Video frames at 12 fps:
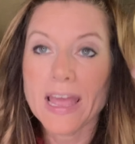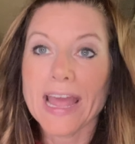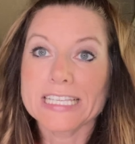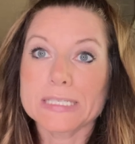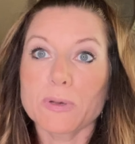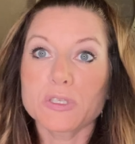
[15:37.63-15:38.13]

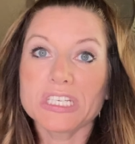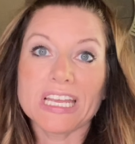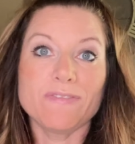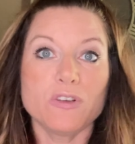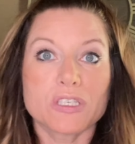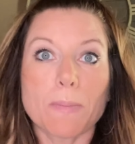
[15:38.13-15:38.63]
It's supposed to
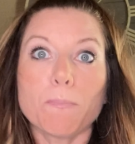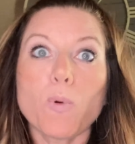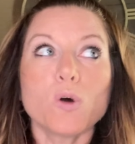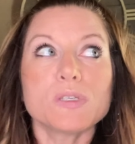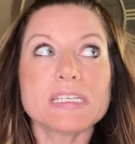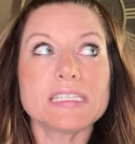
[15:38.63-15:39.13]
give you some
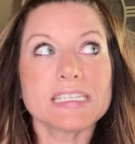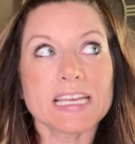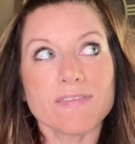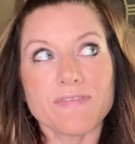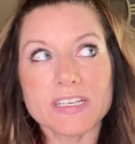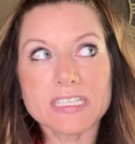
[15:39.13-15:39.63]

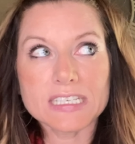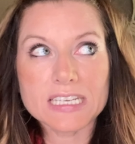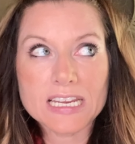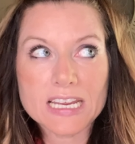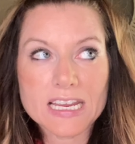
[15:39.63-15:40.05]
positivity.